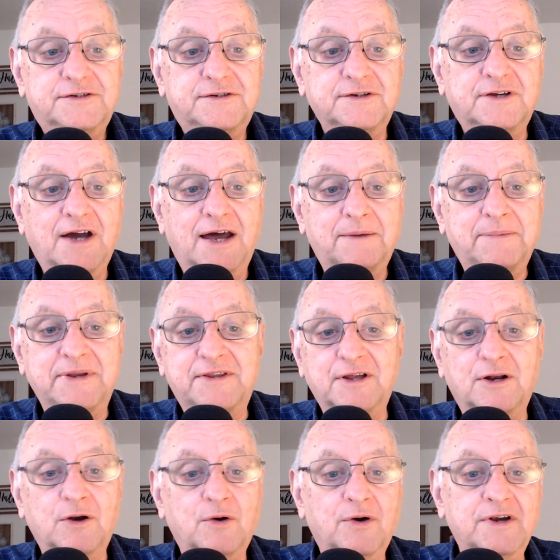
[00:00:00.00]
To God be
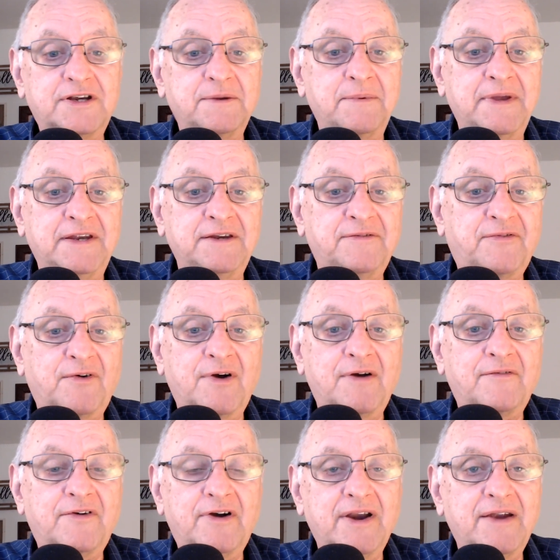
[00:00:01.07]
the glory and dominion
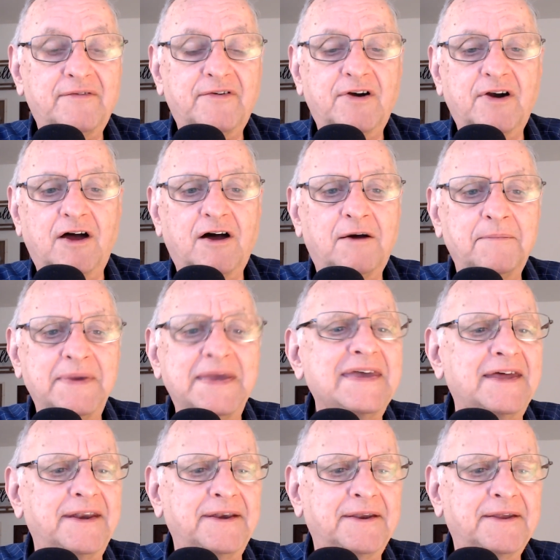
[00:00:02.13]
forever and ever.
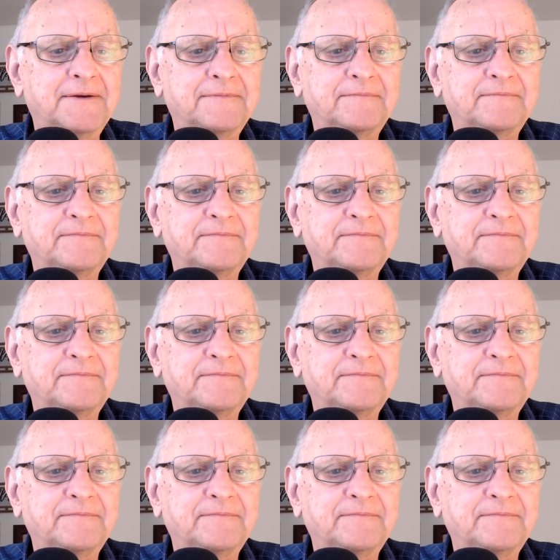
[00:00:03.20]
Amen.